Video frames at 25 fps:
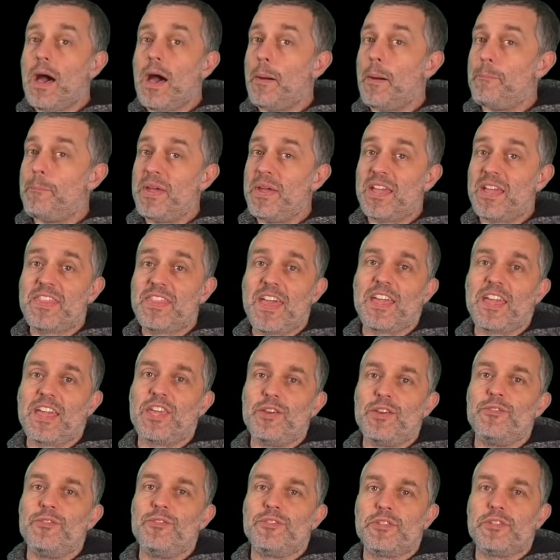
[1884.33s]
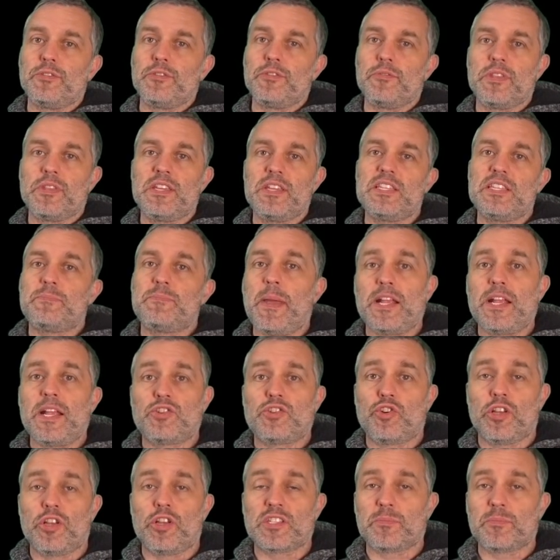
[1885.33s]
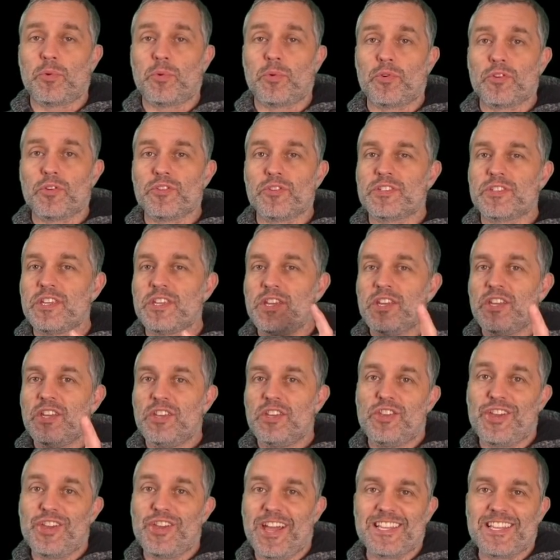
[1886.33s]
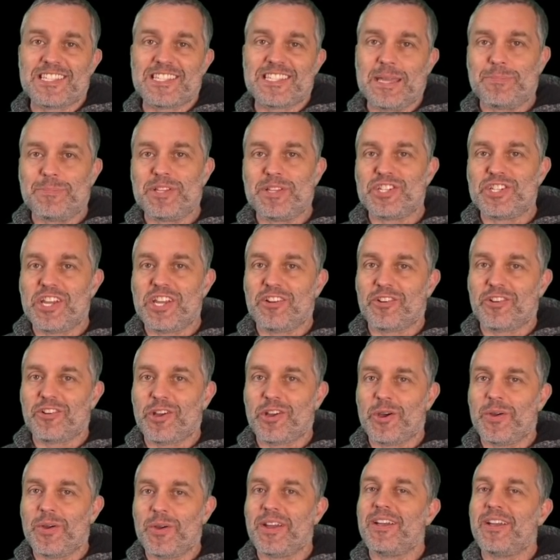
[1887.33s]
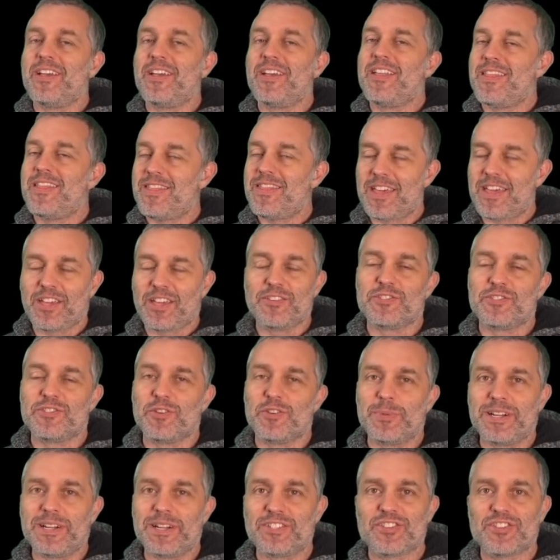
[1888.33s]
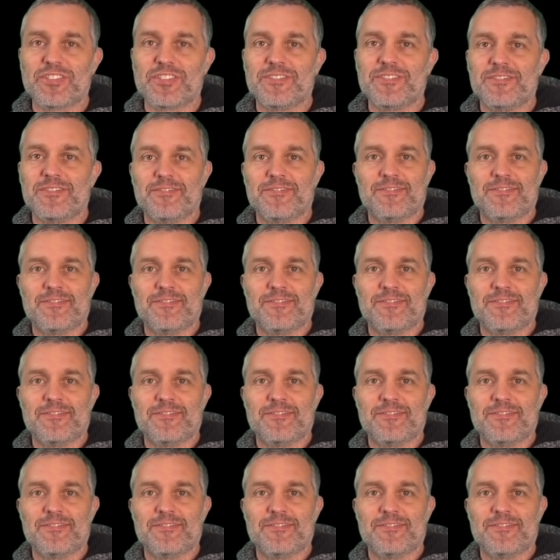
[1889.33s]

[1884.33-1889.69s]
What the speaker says: A big thank you to these Patreon supporters. You guys keep the channel going. Thank you so much.